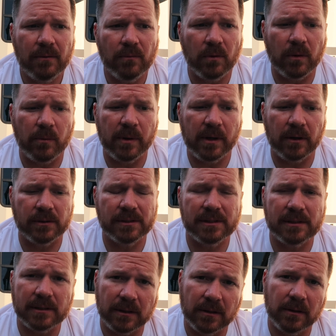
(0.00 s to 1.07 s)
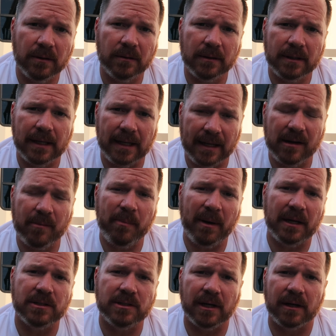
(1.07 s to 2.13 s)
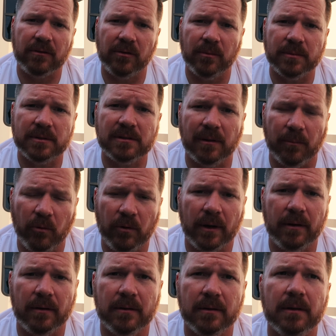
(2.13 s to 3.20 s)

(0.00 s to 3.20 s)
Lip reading: where we are still getting a paycheck from somewhere